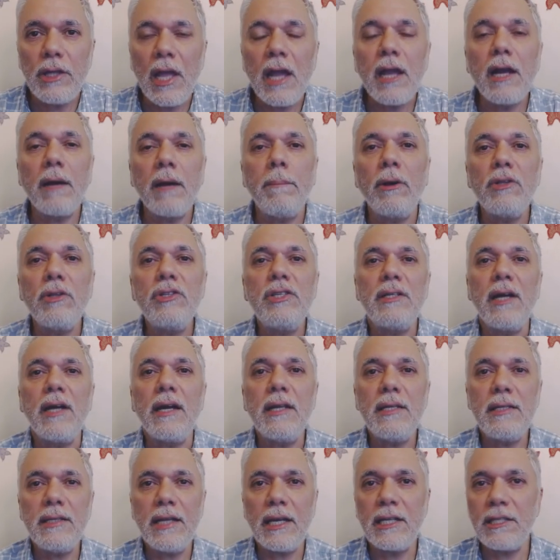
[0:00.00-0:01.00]
to think about
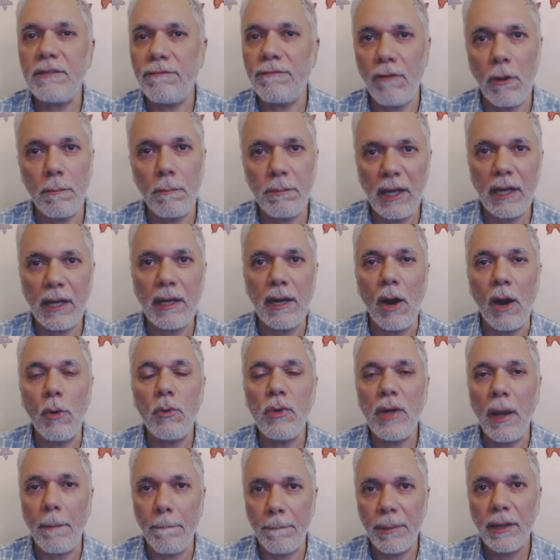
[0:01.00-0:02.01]
statistics from the
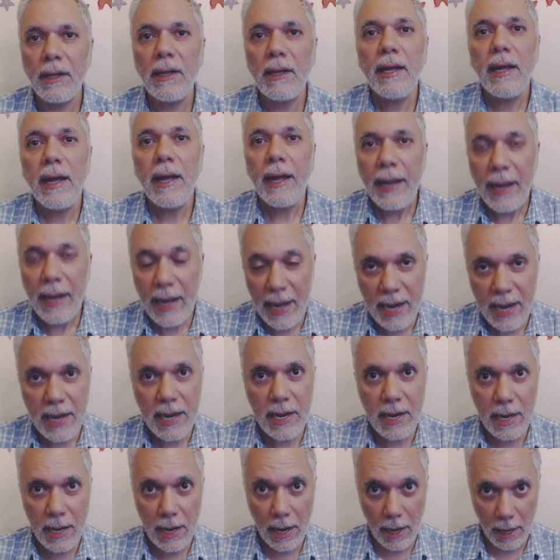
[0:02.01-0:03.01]
ground up
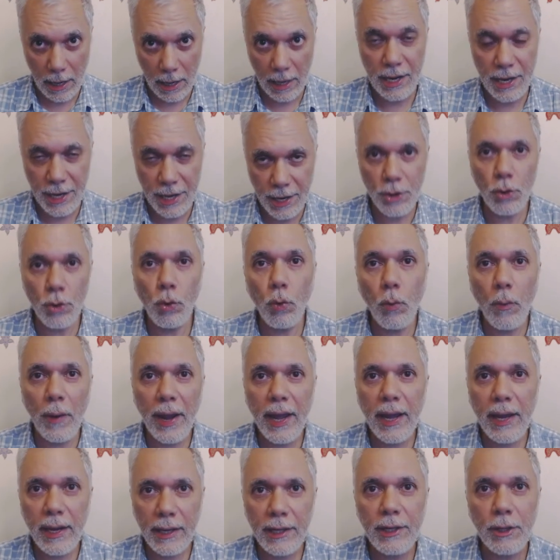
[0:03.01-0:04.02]
in a new
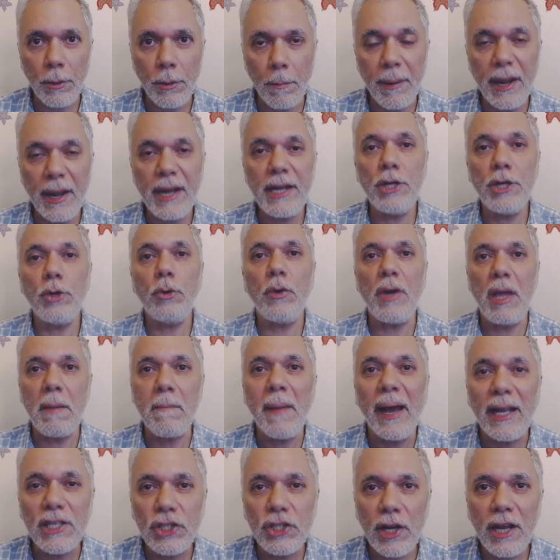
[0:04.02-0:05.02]
way to bring new
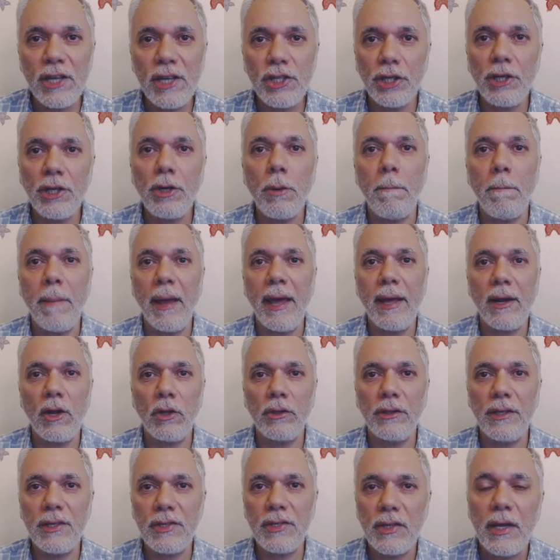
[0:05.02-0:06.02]
imagination to
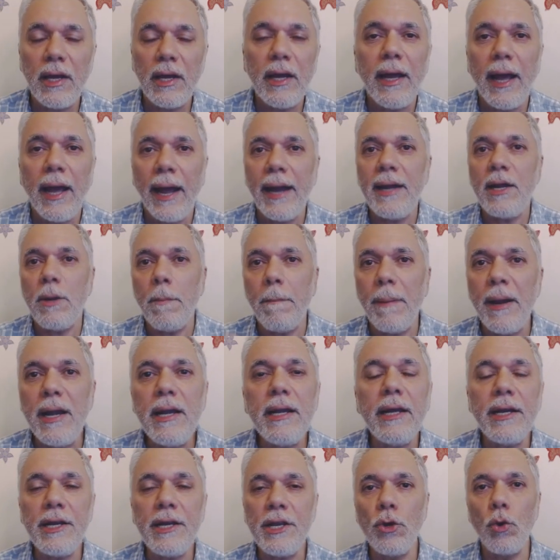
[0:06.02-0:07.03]
bear on this and to
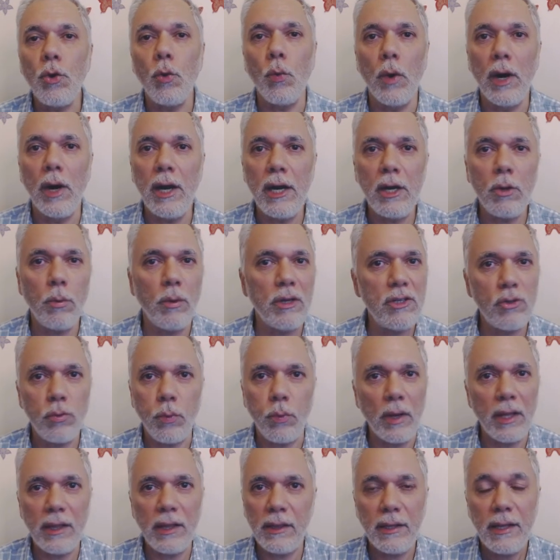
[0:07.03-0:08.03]
build a new world
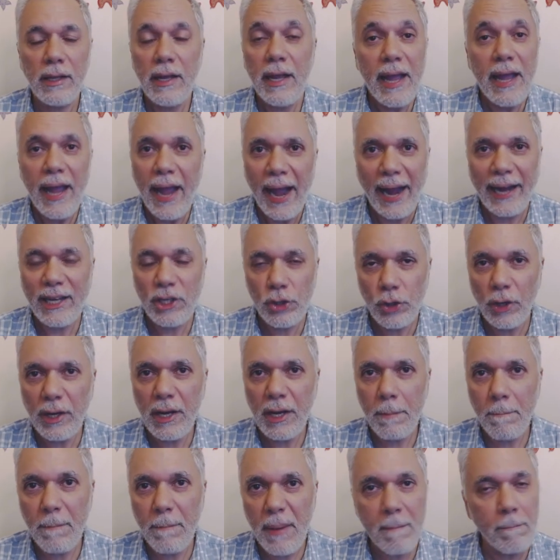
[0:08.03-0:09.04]
which will
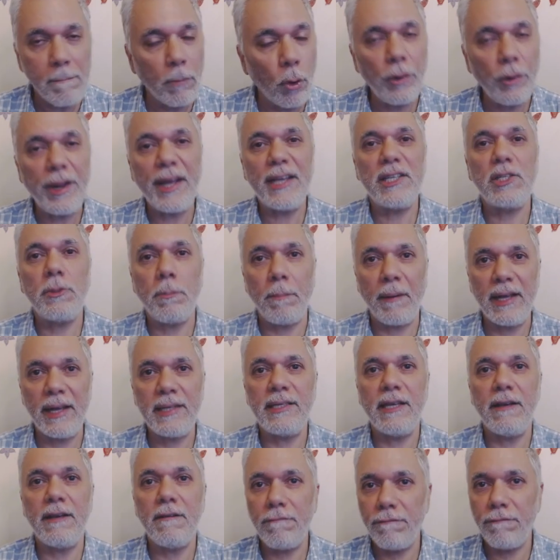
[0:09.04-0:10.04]
actually be more
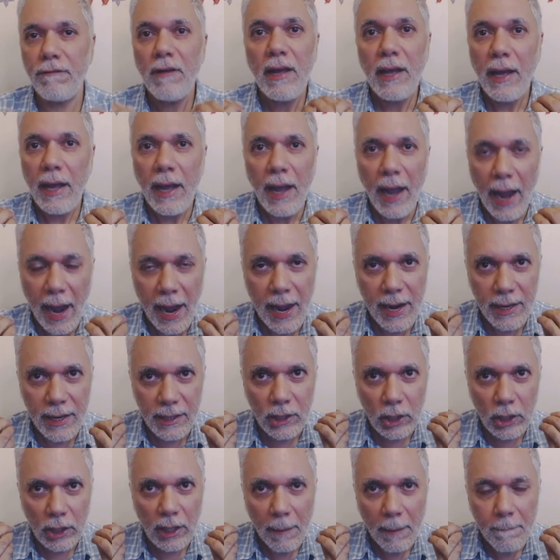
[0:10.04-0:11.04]
expressive
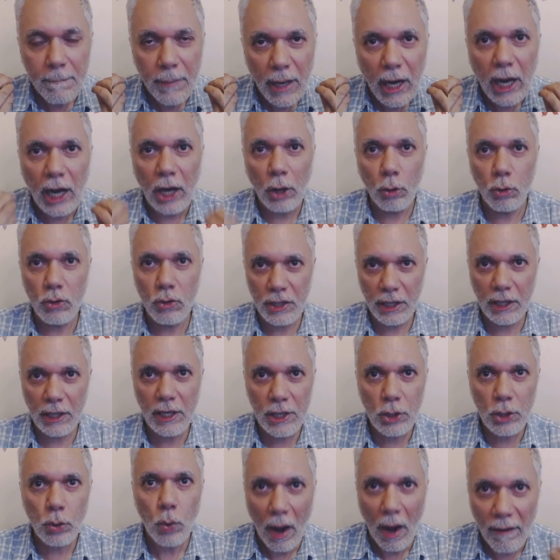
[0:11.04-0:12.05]
and come
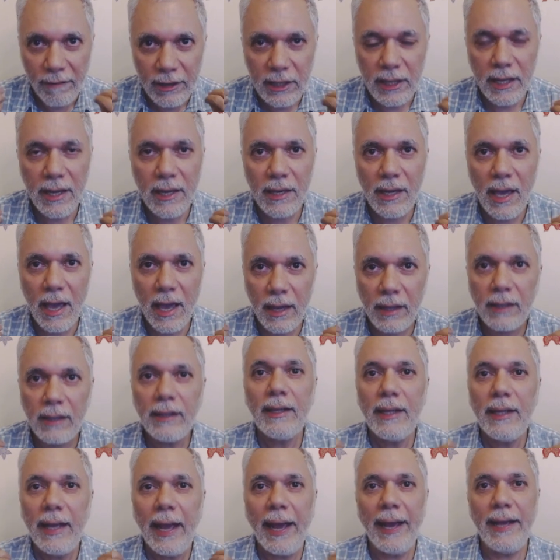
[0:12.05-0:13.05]
closer to our
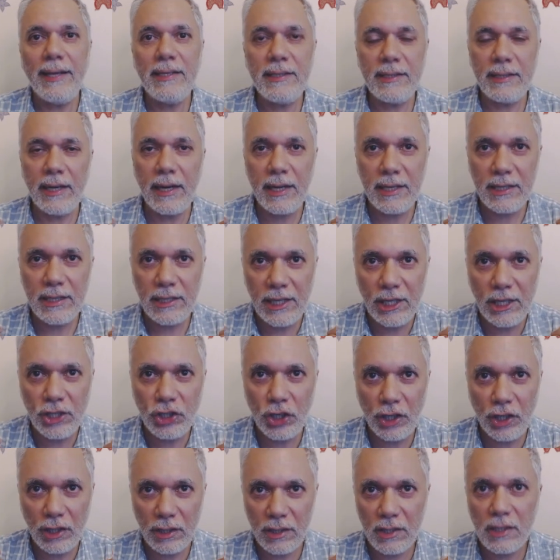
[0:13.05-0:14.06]
thinking as
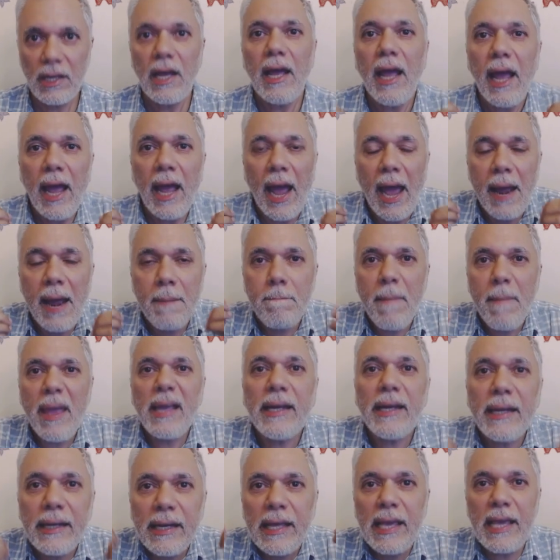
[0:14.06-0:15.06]
statisticians and
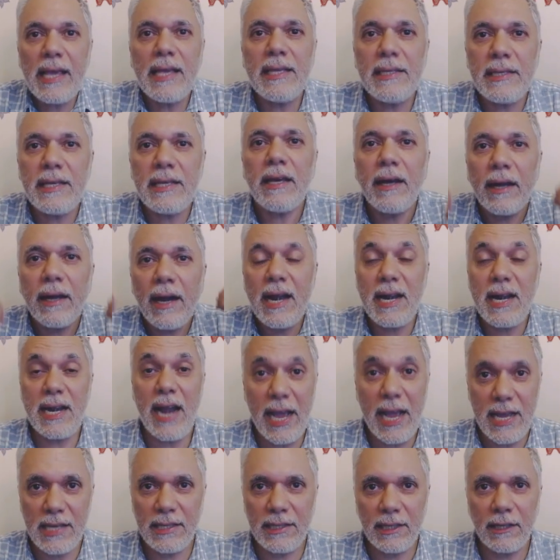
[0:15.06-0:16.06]
make it easier
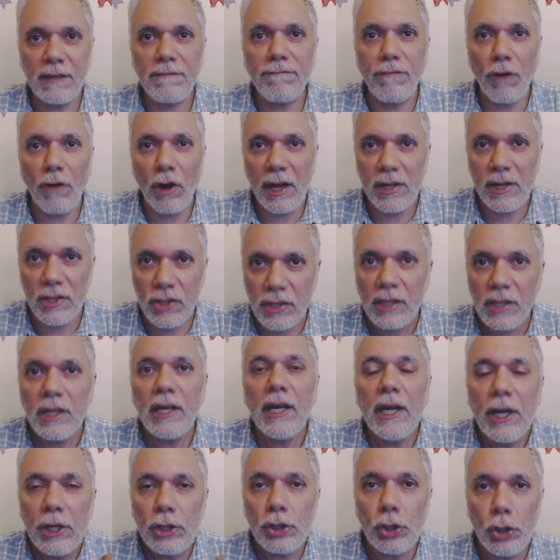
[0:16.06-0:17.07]
and nicer for us
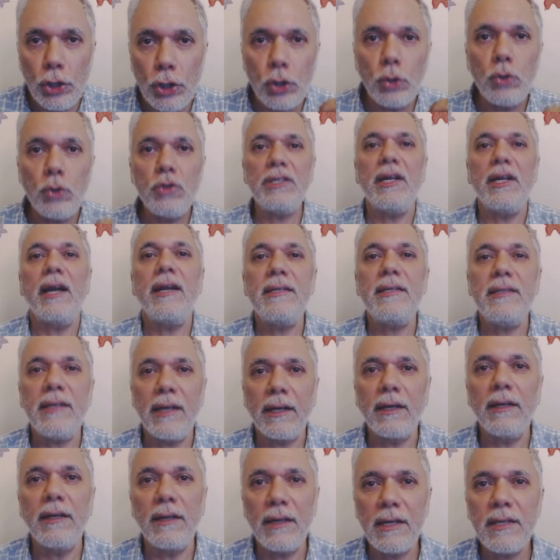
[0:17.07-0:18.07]
to do
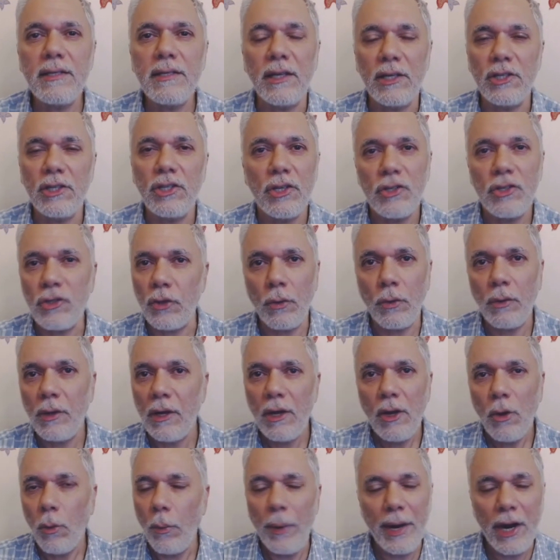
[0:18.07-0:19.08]
statistical research. So
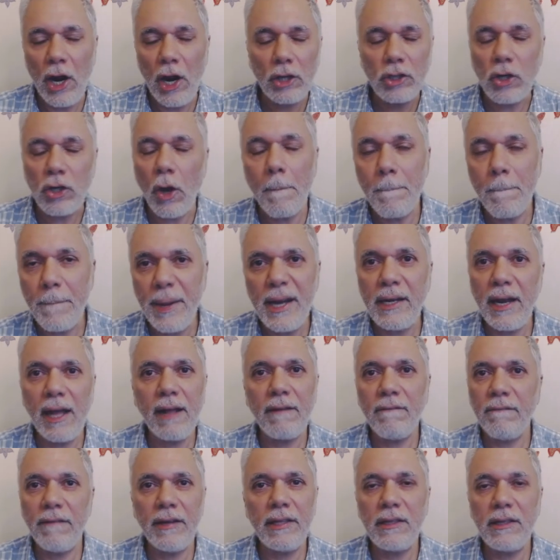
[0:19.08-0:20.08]
we're not
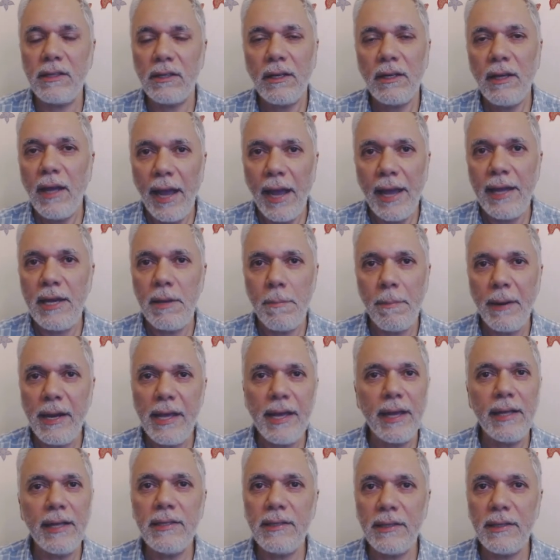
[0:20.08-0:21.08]
competing with
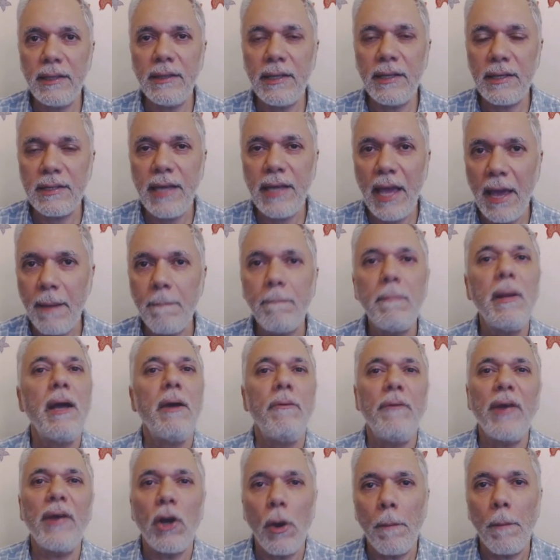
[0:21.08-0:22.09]
anybody else in this game.
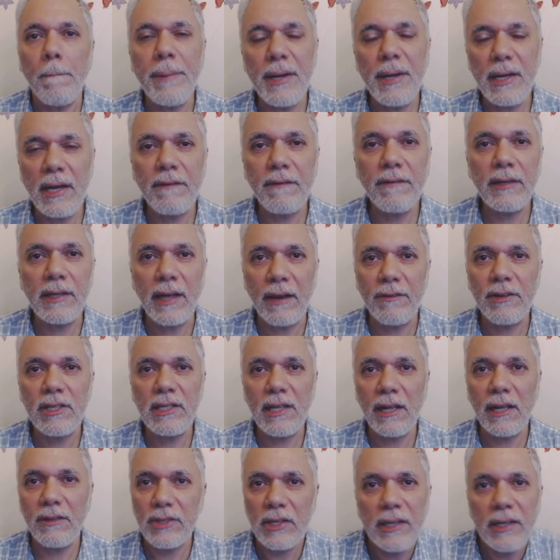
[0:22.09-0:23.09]
We're competing with
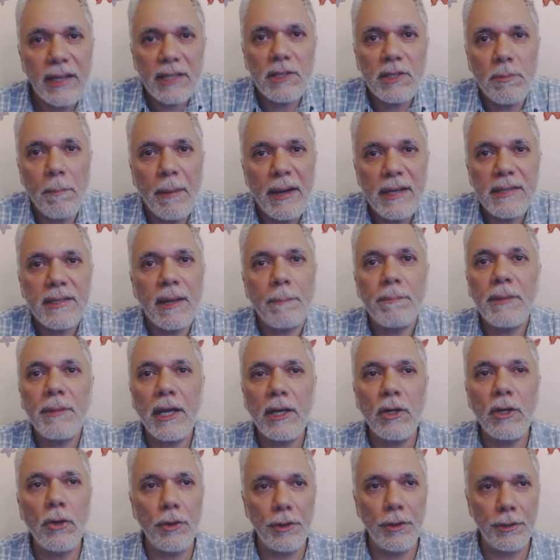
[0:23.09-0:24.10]
ourselves. Let's build
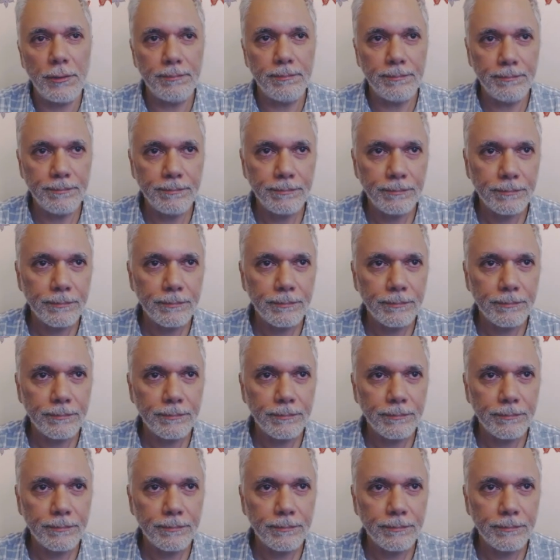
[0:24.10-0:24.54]
something good.